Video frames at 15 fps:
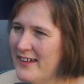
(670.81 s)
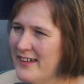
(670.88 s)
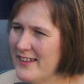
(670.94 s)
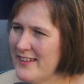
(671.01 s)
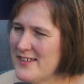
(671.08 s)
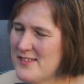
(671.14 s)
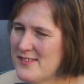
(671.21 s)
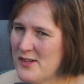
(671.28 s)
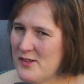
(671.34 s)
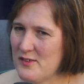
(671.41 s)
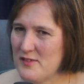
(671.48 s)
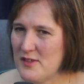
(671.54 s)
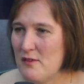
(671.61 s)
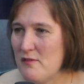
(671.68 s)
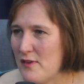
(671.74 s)
And that's
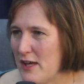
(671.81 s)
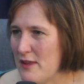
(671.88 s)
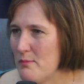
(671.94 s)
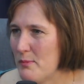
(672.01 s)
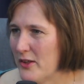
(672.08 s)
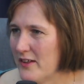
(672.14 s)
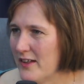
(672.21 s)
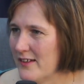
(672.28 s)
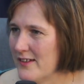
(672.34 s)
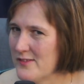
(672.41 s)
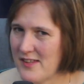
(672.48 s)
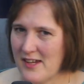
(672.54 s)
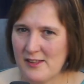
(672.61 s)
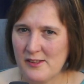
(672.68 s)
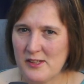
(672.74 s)
so faith building,
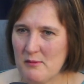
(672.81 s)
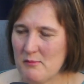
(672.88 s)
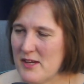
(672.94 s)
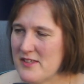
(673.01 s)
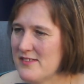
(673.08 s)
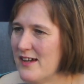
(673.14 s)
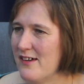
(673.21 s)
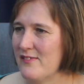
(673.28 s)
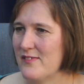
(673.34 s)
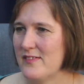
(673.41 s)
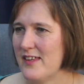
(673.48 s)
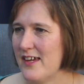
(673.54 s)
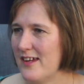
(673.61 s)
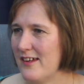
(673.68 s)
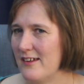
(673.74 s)
because I look at myself and
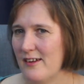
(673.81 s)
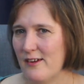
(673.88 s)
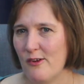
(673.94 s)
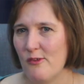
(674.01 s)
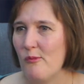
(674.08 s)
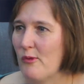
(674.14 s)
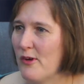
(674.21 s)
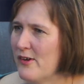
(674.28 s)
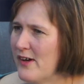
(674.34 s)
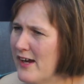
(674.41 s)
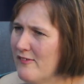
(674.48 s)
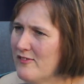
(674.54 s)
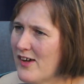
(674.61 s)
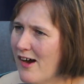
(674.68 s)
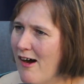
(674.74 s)
think, what do I
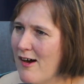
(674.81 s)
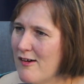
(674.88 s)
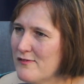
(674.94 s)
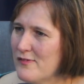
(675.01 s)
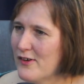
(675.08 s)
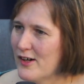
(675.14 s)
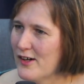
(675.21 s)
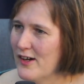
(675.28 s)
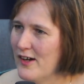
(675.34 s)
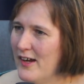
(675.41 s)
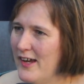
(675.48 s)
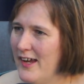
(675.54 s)
have to offer?